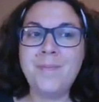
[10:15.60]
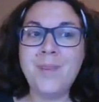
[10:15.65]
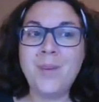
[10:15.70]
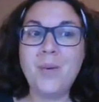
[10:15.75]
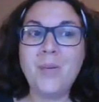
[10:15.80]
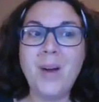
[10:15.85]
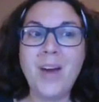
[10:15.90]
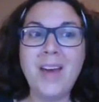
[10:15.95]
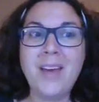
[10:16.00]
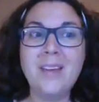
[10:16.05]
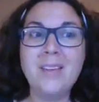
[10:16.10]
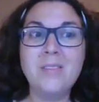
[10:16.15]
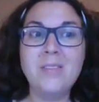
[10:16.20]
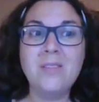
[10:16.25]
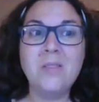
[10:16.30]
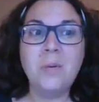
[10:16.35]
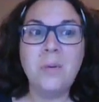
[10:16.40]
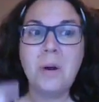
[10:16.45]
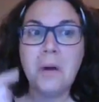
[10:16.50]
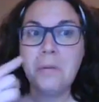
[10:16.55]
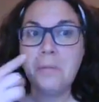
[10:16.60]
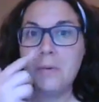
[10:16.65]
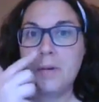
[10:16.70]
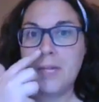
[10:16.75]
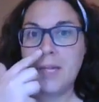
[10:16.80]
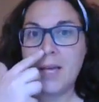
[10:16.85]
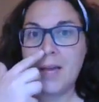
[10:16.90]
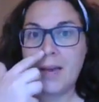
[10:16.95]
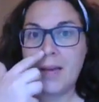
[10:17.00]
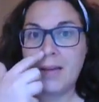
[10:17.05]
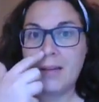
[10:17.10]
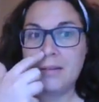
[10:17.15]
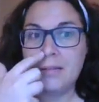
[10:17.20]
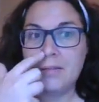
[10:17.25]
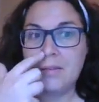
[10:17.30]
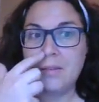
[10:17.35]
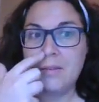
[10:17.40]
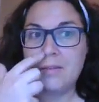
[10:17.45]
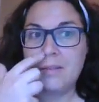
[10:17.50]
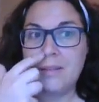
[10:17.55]
Okay, so I
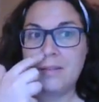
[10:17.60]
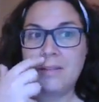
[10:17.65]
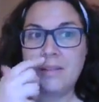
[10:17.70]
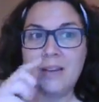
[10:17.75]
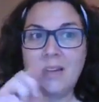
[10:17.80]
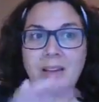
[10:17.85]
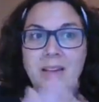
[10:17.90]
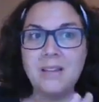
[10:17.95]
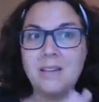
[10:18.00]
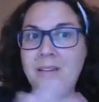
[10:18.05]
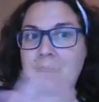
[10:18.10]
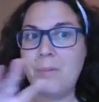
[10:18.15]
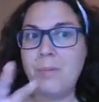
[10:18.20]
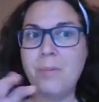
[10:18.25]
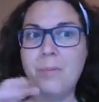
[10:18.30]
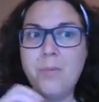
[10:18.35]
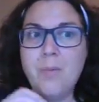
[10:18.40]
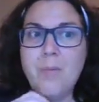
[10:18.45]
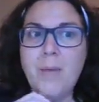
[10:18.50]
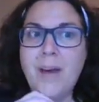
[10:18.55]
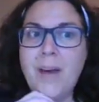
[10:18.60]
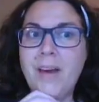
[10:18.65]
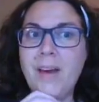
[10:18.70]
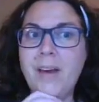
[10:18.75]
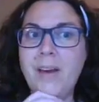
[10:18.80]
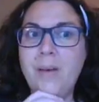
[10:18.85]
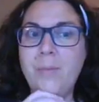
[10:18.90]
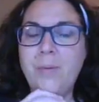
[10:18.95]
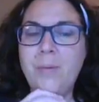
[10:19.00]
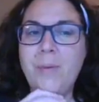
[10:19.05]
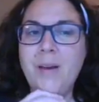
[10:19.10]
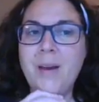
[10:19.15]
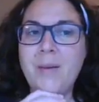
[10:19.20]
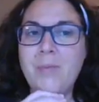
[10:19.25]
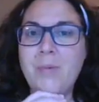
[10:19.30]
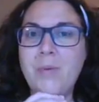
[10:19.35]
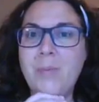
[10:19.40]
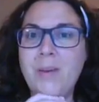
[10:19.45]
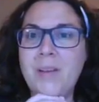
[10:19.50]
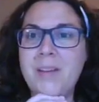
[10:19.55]
realize that today is upper back
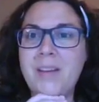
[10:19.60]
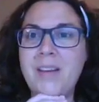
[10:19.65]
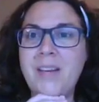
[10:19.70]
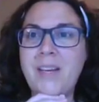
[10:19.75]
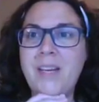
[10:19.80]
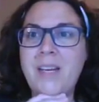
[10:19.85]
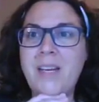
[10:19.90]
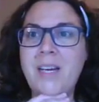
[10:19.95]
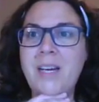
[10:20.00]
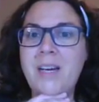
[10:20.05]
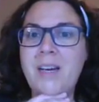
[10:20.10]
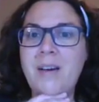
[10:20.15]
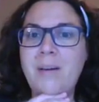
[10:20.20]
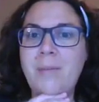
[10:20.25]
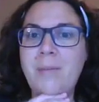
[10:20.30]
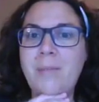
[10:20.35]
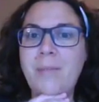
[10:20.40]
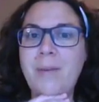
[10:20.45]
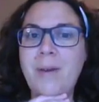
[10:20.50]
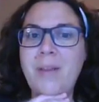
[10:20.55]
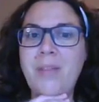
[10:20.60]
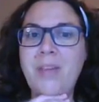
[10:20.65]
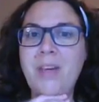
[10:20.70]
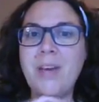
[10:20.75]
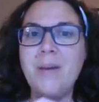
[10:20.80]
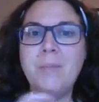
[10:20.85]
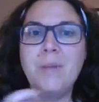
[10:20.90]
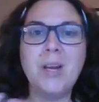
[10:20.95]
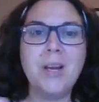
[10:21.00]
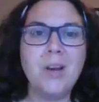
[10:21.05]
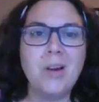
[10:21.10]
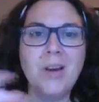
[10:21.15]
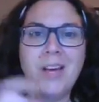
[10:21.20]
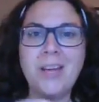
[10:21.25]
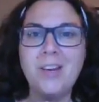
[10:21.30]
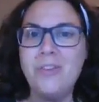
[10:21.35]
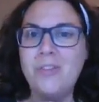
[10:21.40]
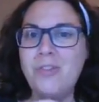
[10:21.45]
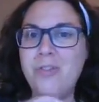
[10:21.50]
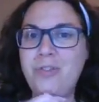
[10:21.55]
mobility, but I think I'm going to go
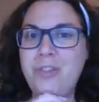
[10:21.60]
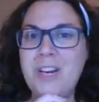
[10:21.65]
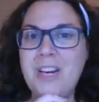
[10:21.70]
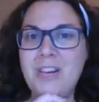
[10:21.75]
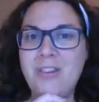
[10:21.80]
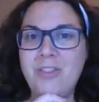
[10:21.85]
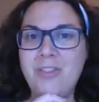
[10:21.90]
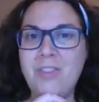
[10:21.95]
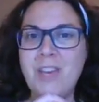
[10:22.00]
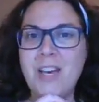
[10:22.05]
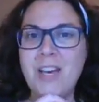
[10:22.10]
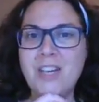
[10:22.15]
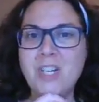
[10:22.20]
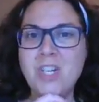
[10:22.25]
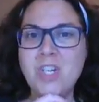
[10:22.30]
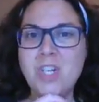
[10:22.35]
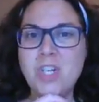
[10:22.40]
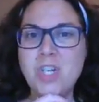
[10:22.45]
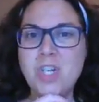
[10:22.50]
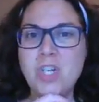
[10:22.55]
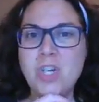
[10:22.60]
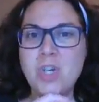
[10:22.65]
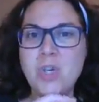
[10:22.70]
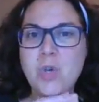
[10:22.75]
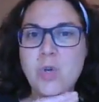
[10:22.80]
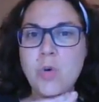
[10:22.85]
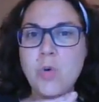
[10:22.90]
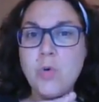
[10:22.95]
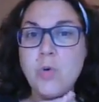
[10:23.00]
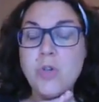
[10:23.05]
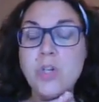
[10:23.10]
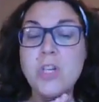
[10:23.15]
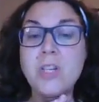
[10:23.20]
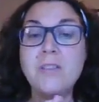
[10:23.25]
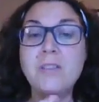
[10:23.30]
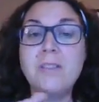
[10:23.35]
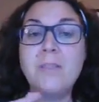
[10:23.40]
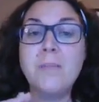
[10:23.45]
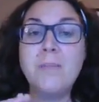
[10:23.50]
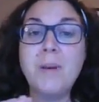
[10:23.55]
ahead and change that to
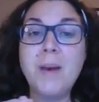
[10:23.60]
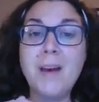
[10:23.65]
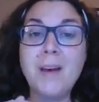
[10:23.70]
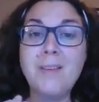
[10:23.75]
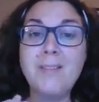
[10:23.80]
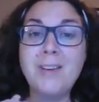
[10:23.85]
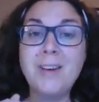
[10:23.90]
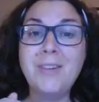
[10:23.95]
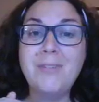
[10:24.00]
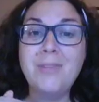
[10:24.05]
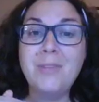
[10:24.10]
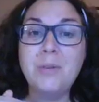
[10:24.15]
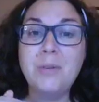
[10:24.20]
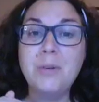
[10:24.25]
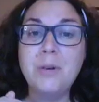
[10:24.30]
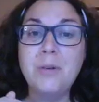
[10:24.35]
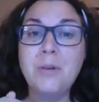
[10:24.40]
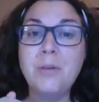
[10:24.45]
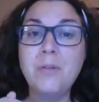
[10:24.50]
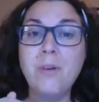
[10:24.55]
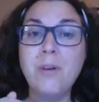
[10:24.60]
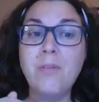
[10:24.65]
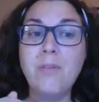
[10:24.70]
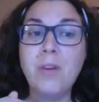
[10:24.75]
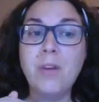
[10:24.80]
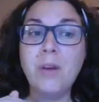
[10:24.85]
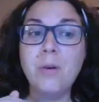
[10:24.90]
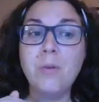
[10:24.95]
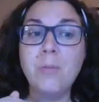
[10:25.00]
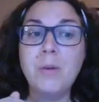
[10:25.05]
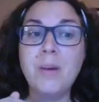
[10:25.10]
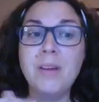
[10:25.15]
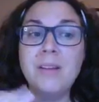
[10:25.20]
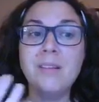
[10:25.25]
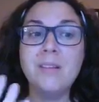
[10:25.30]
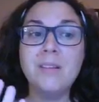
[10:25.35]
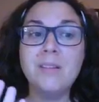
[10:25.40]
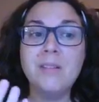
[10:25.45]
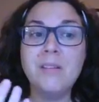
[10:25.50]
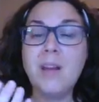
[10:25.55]
just a pelvic floor overview
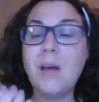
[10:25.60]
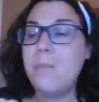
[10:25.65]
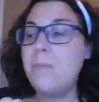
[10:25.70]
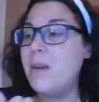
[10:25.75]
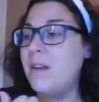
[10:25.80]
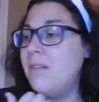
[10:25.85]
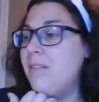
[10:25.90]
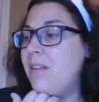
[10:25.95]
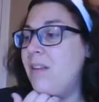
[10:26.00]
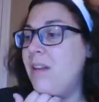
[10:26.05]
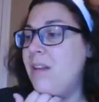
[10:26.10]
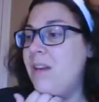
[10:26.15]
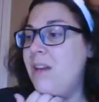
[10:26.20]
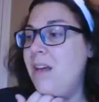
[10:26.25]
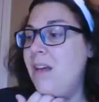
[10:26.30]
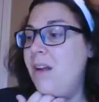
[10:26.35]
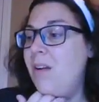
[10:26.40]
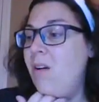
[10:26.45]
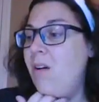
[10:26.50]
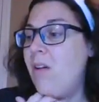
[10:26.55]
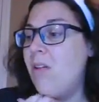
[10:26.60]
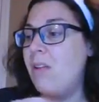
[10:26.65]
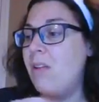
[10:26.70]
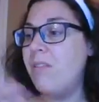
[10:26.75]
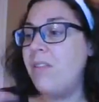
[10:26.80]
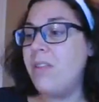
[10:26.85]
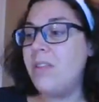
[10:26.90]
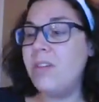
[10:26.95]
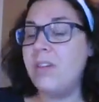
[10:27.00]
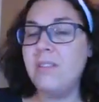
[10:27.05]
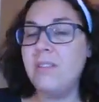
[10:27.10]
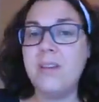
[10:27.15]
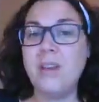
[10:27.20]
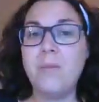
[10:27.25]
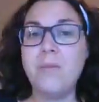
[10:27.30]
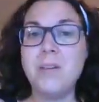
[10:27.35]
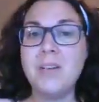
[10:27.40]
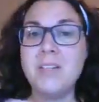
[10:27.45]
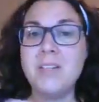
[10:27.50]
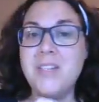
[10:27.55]
because it's 10 minutes in, and all of the things that I
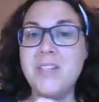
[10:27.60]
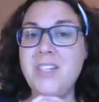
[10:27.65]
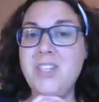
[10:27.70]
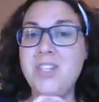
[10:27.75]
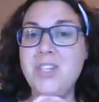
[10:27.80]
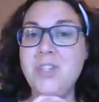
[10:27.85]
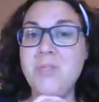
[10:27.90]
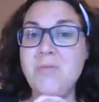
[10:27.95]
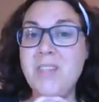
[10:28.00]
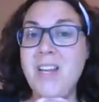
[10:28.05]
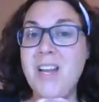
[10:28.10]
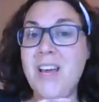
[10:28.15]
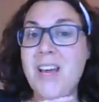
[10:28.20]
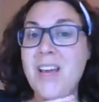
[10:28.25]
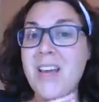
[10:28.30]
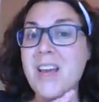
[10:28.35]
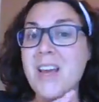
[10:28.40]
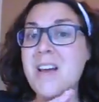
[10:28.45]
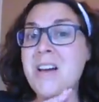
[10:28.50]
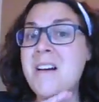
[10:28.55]
wanted to teach you today